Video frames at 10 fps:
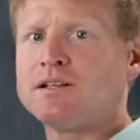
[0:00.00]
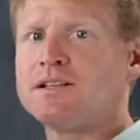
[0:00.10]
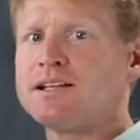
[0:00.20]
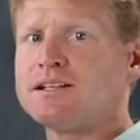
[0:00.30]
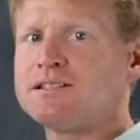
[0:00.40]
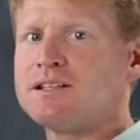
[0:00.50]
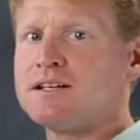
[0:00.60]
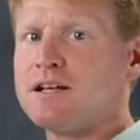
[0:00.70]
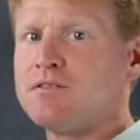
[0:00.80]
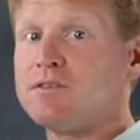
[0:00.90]
that that's in the
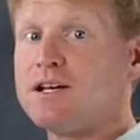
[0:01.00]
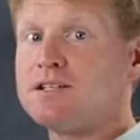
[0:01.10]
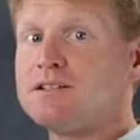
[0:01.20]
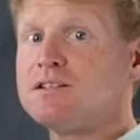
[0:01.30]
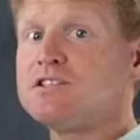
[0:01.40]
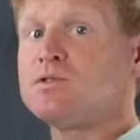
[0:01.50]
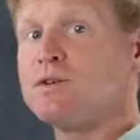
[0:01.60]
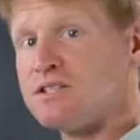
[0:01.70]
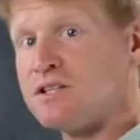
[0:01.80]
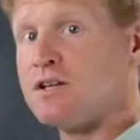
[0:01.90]
dative case, so
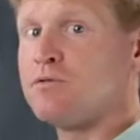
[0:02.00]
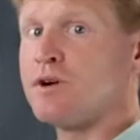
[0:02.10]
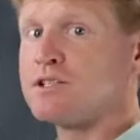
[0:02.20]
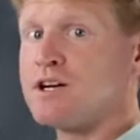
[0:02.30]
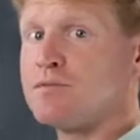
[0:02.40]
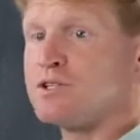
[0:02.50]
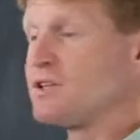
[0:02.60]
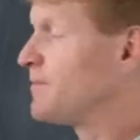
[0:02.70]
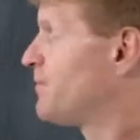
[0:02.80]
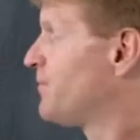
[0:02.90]
he's an indirect object.